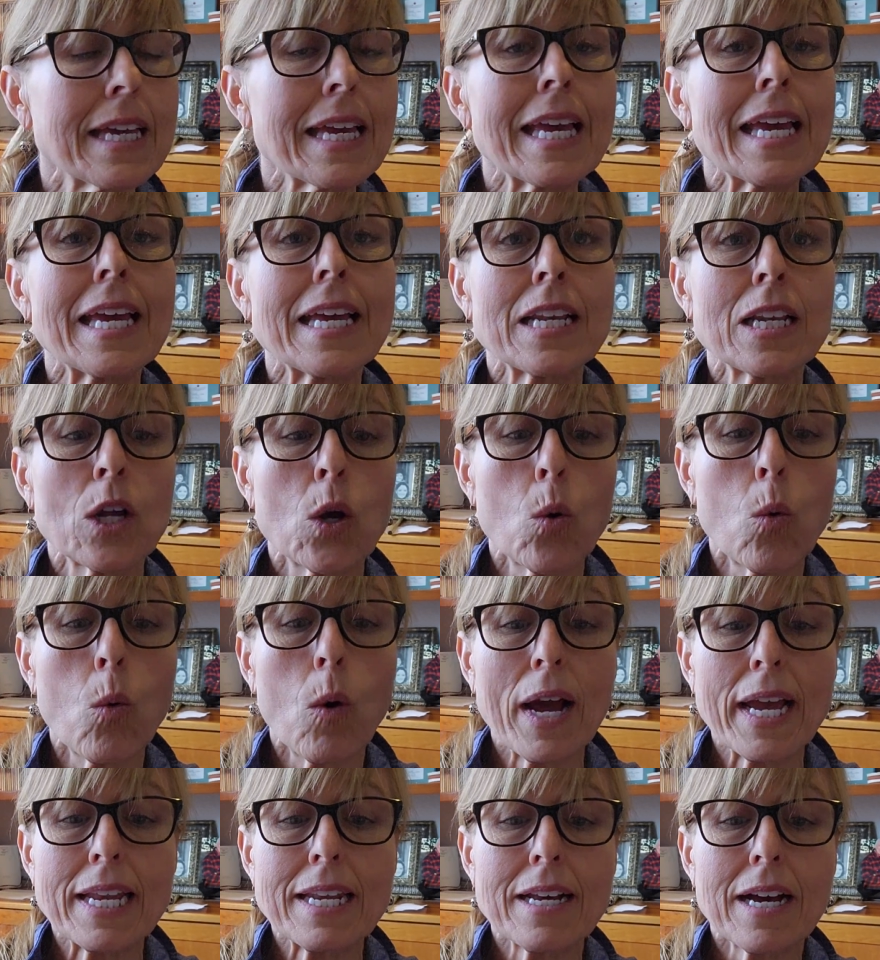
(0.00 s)
in
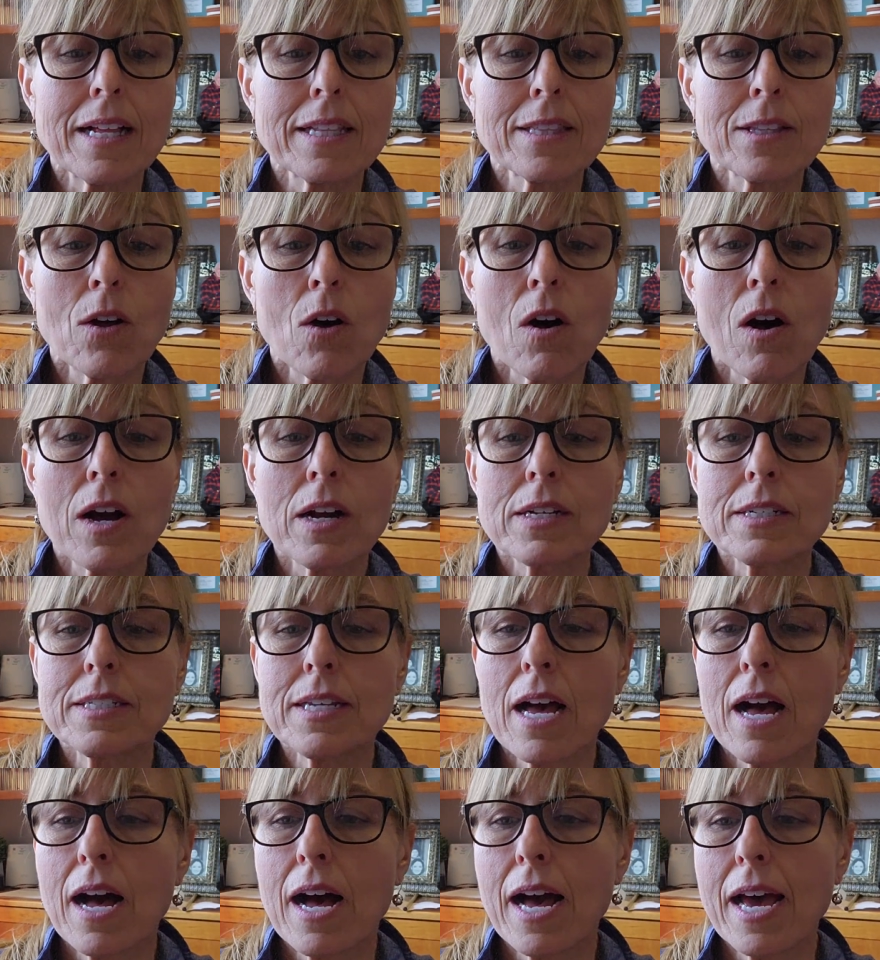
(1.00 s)
quite a long
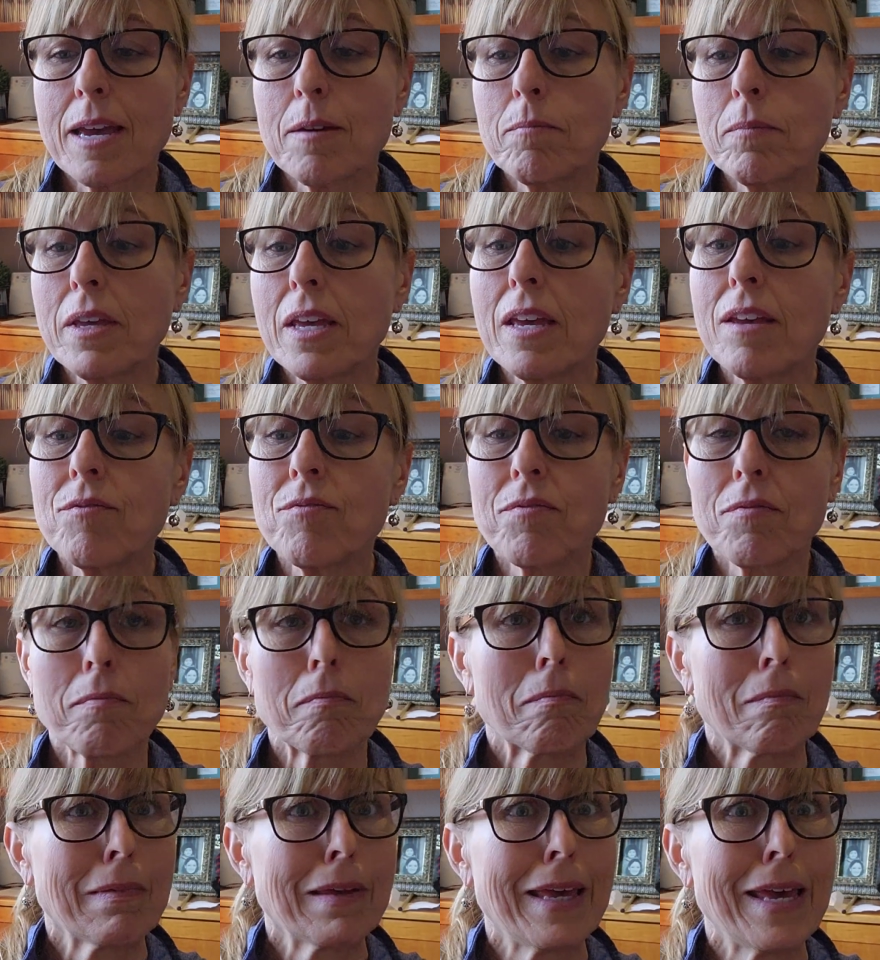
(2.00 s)
time. If
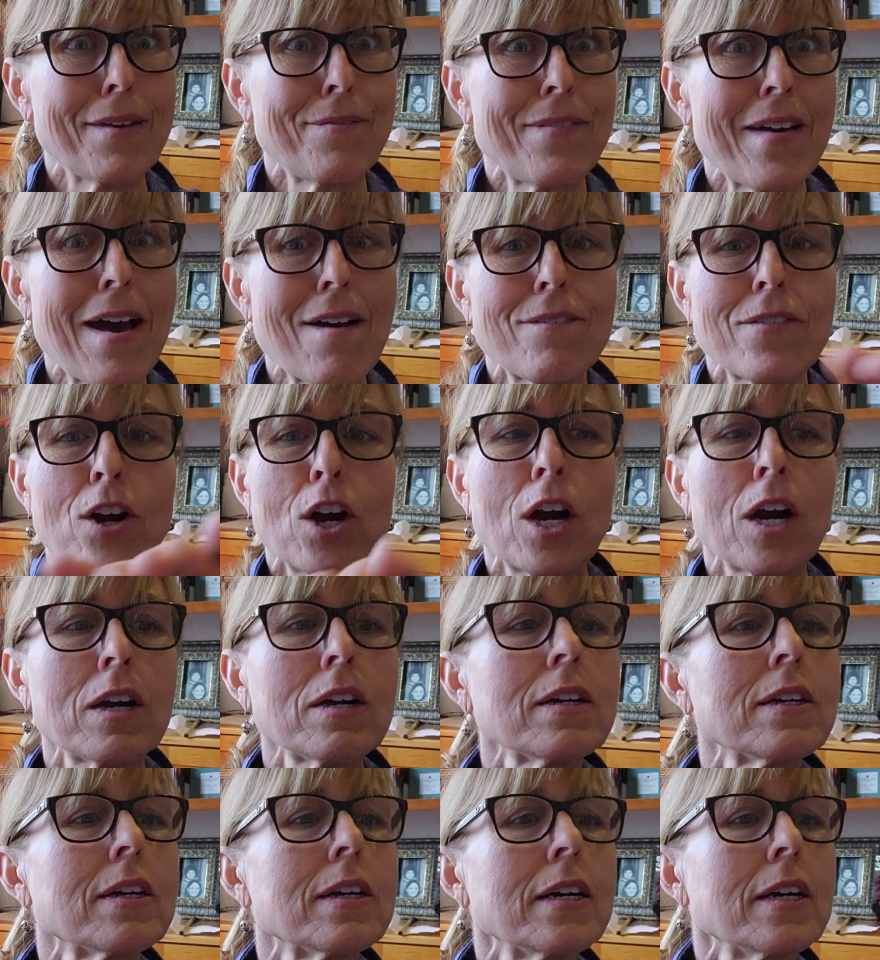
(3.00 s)

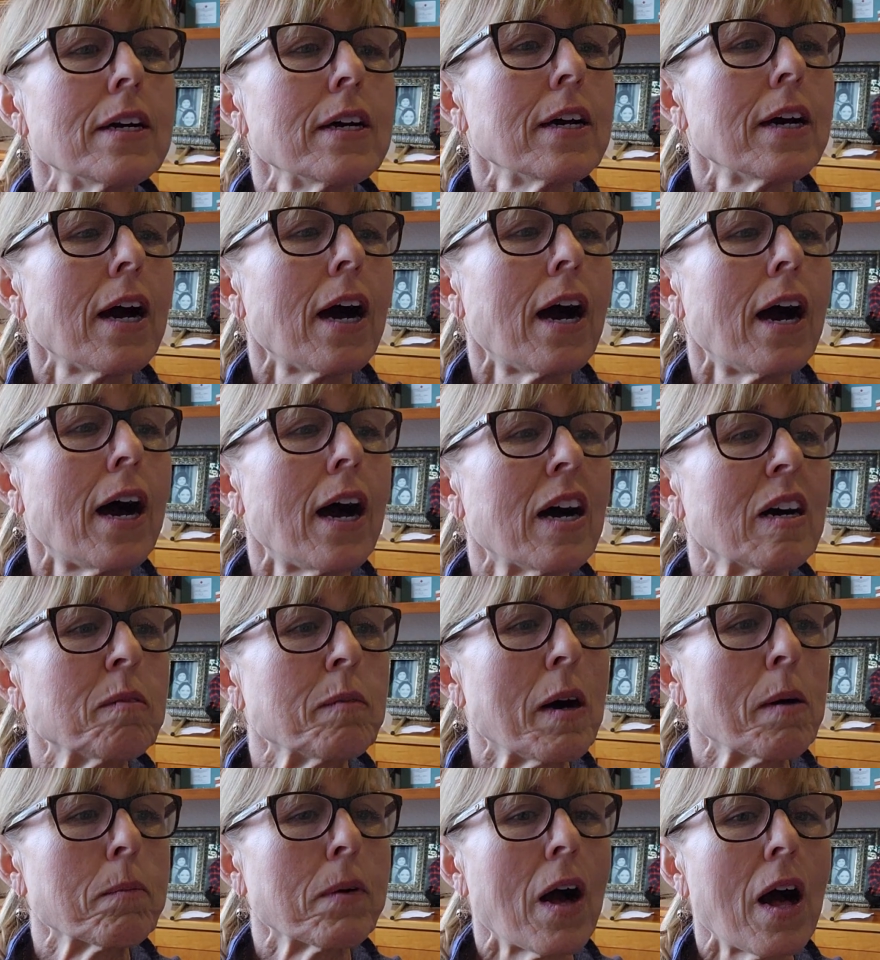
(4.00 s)
ever,
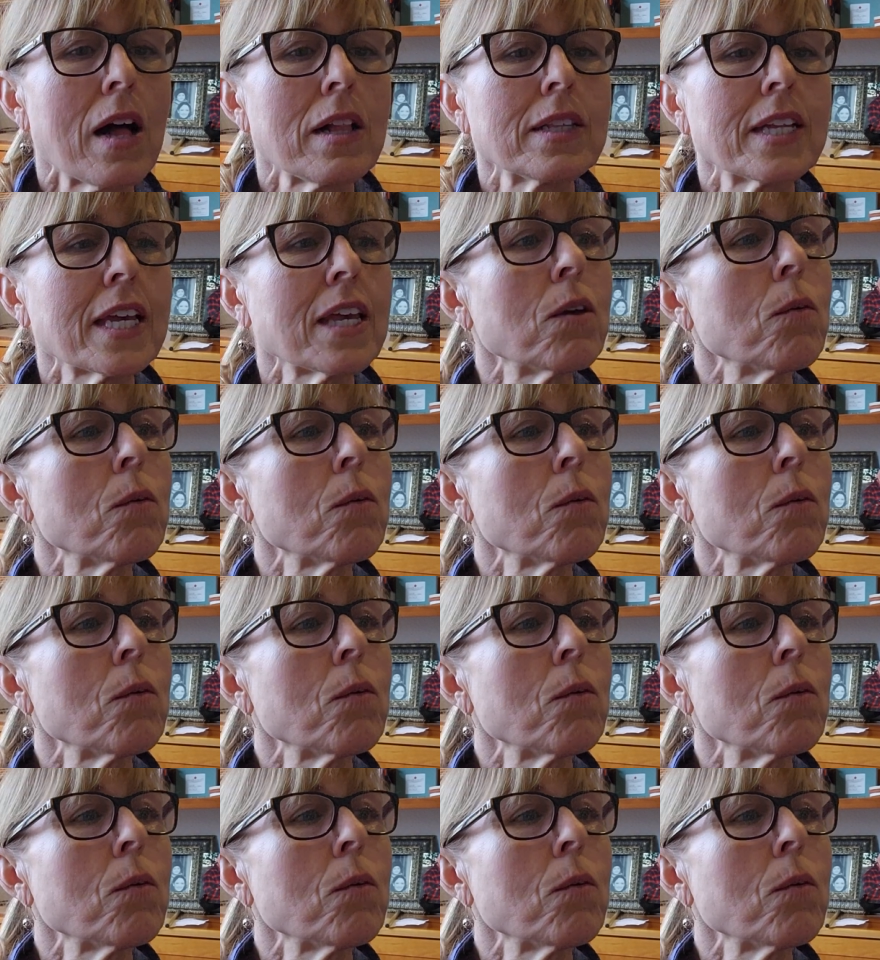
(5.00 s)
I'm calling